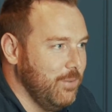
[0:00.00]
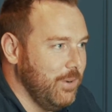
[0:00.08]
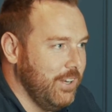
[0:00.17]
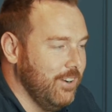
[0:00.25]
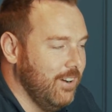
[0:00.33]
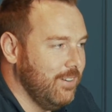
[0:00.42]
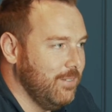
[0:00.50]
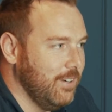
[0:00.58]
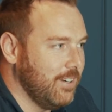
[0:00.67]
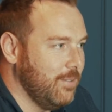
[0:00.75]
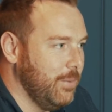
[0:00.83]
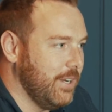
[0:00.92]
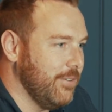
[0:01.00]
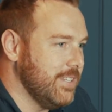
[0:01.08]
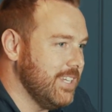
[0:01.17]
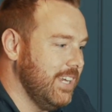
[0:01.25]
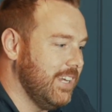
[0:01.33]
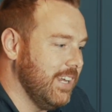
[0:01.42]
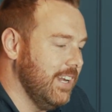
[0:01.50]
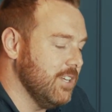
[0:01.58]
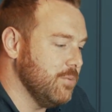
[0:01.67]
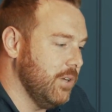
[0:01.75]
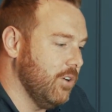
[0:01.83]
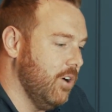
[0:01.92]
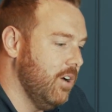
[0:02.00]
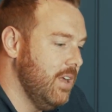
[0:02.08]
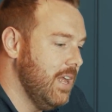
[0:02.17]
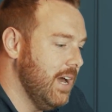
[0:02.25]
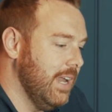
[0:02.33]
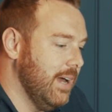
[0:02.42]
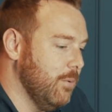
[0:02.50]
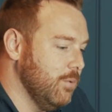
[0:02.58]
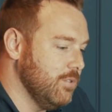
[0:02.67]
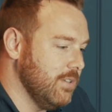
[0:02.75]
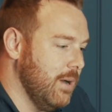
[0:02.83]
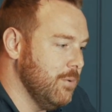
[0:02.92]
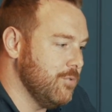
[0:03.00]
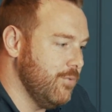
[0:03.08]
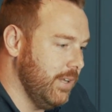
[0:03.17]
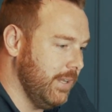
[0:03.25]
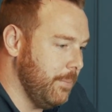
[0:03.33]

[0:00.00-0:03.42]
We're critiquing it as we go, and I was really